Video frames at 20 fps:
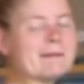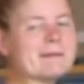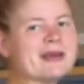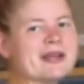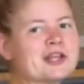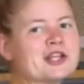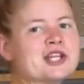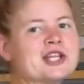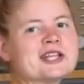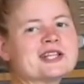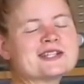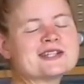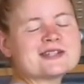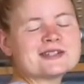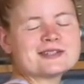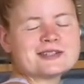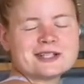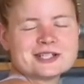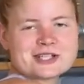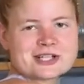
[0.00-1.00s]
I'm making
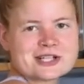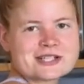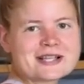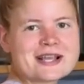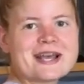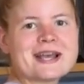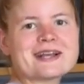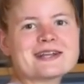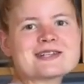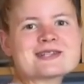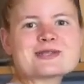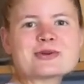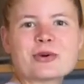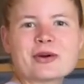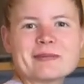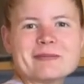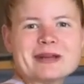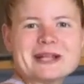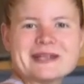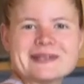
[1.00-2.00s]
delicious egg
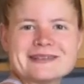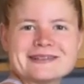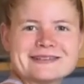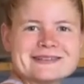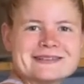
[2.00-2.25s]
assortment.